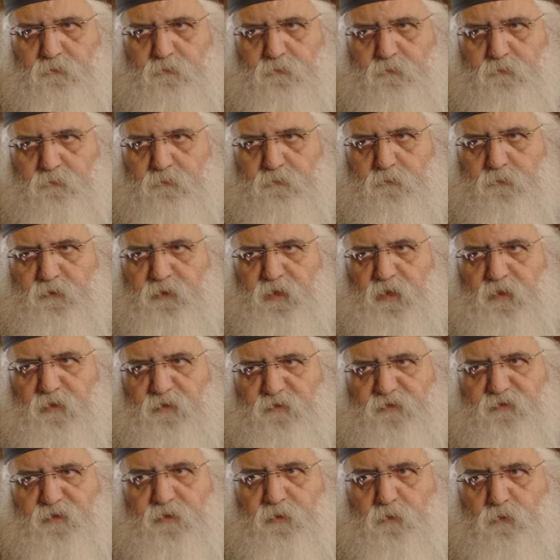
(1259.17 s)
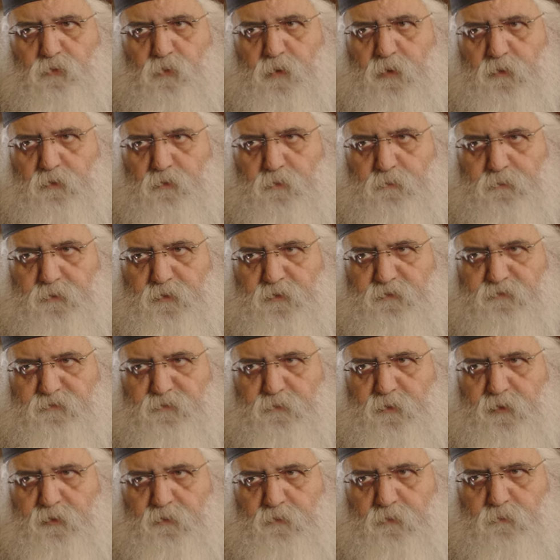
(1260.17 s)
no Holy Spirit
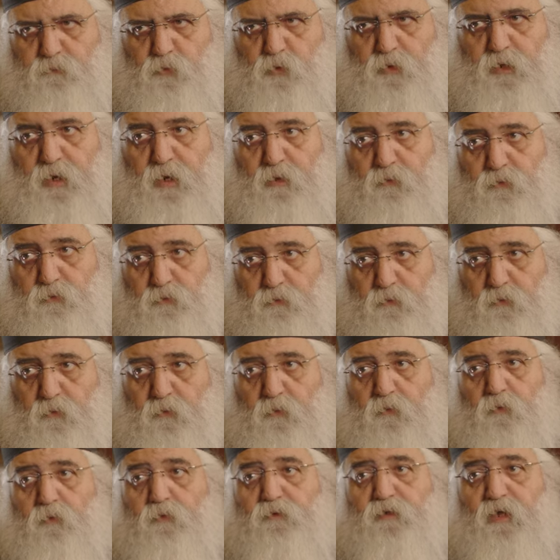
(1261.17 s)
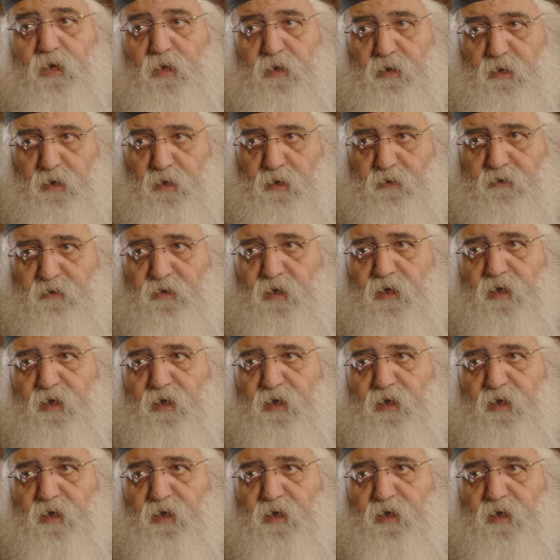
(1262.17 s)
at the liturgies of other